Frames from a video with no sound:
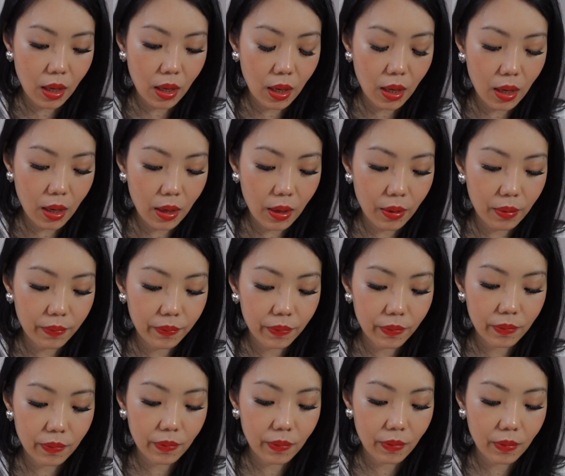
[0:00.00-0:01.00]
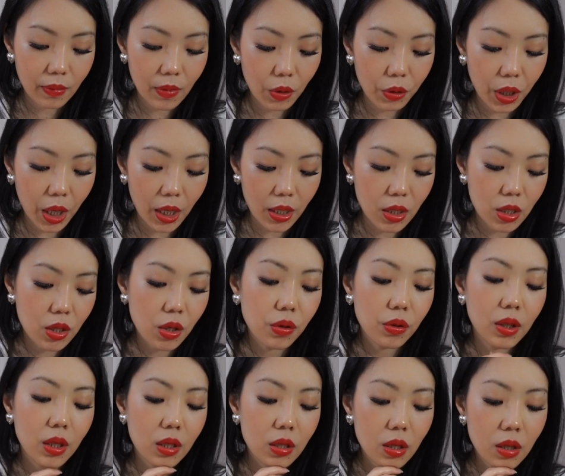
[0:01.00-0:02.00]
Um, okay, so
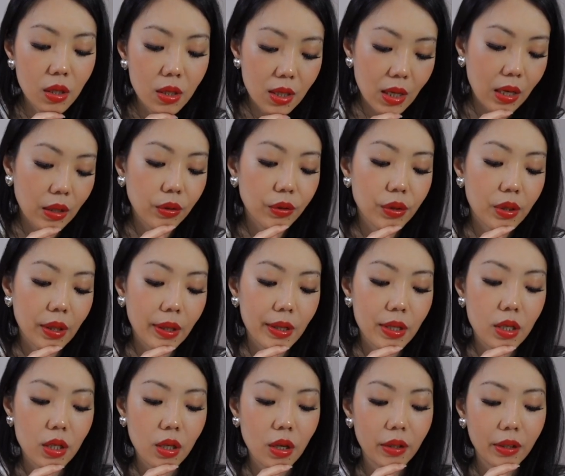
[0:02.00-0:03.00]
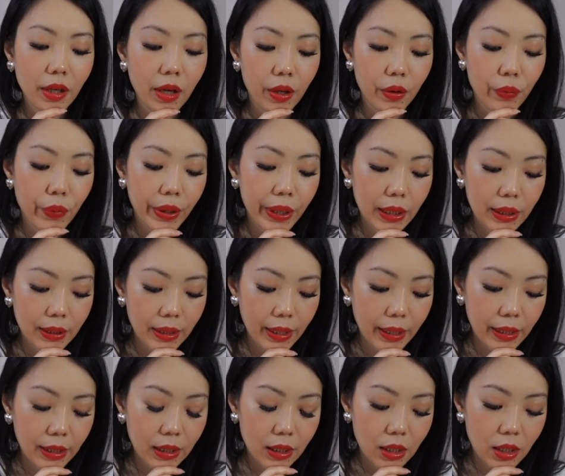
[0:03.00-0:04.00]
these are the sandals that I saw that I quite
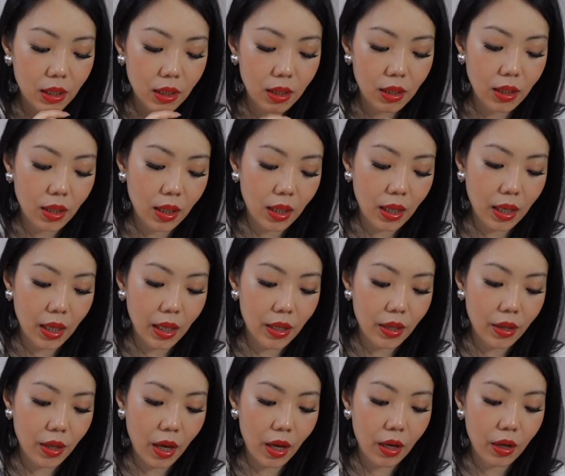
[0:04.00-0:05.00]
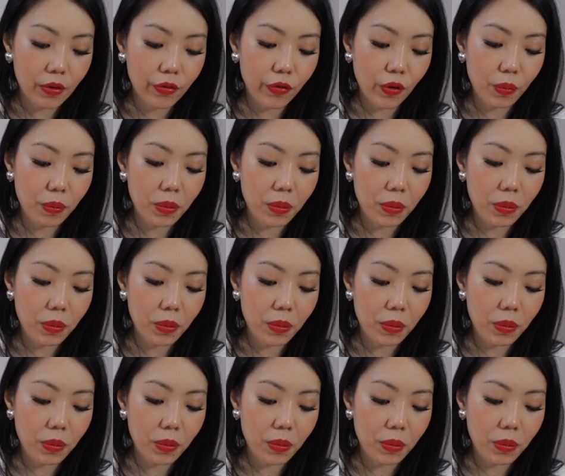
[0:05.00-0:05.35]
liked. I think for